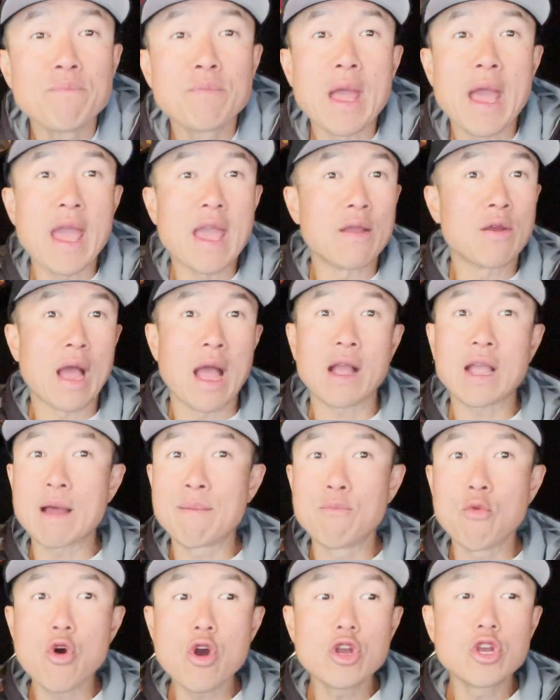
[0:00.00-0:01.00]
Hey, I
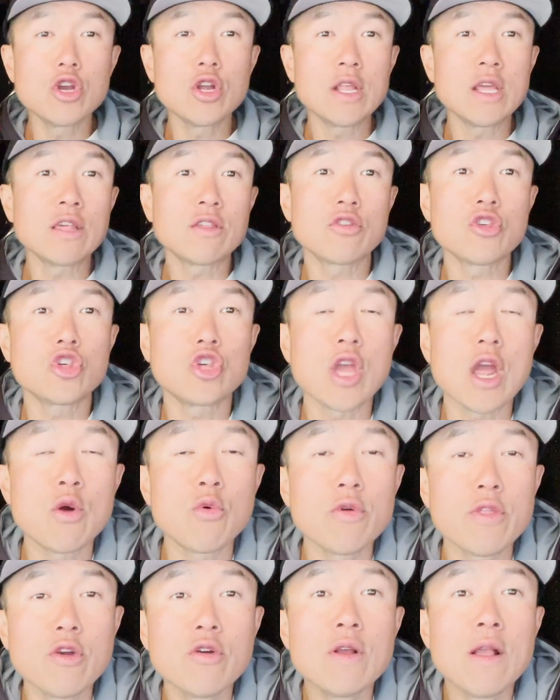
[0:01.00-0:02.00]
got more goodies to share
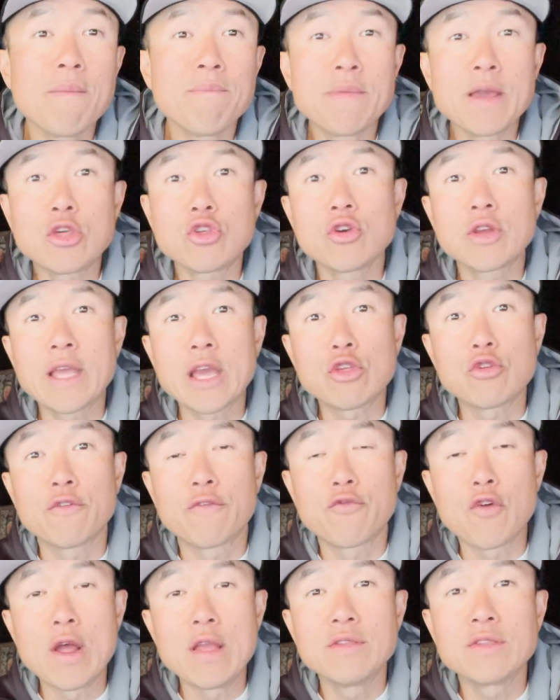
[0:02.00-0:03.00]
with you. Make sure you get your
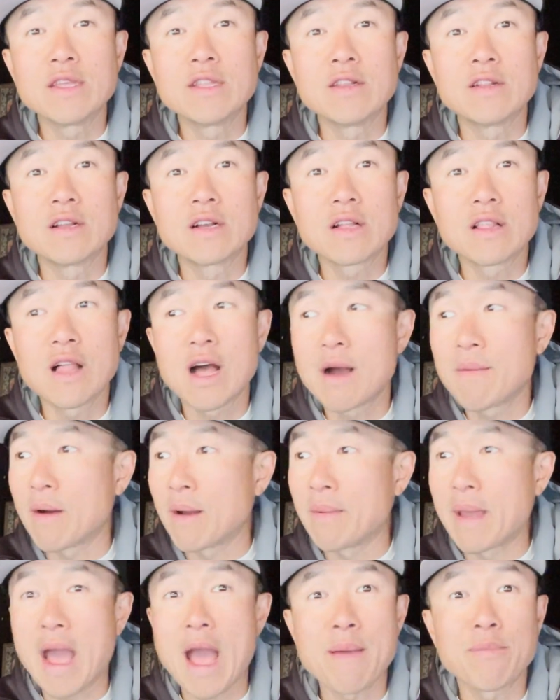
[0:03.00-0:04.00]
friends into the club.
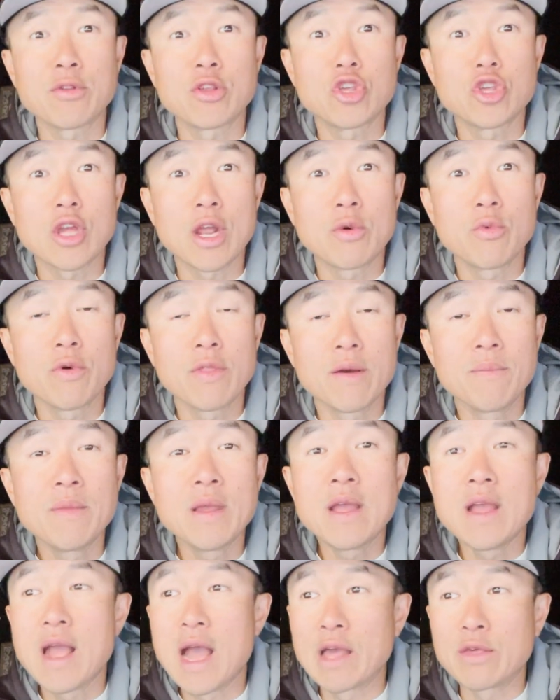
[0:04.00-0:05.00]
I'll be happy to share with them
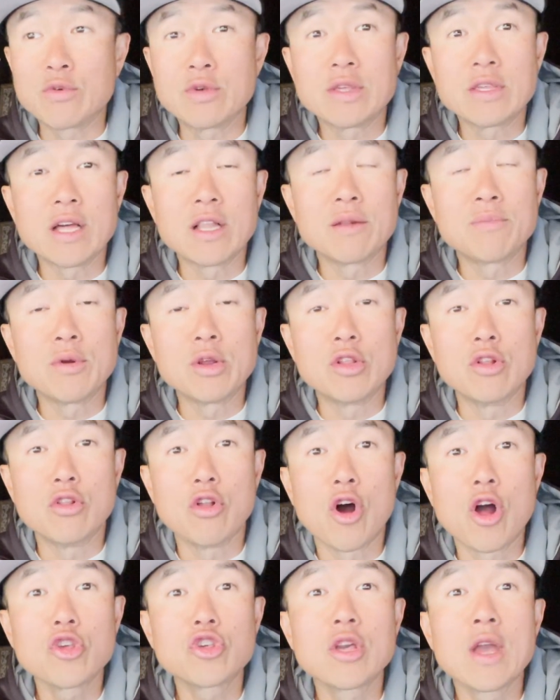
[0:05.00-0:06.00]
as we celebrate the
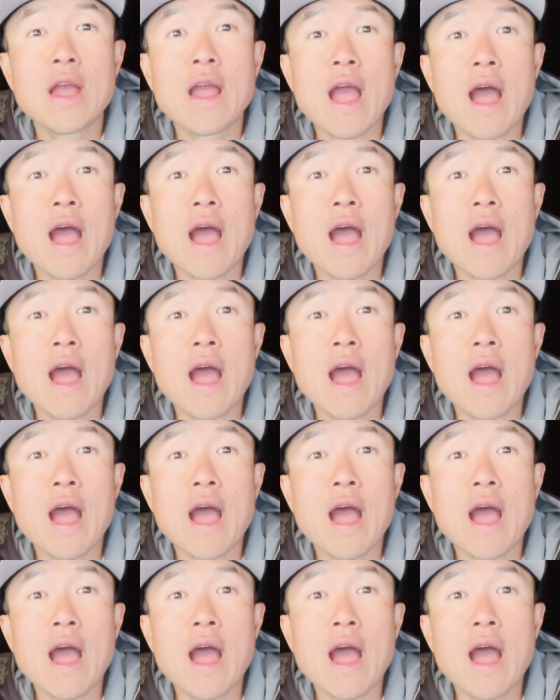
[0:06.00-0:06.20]
launch.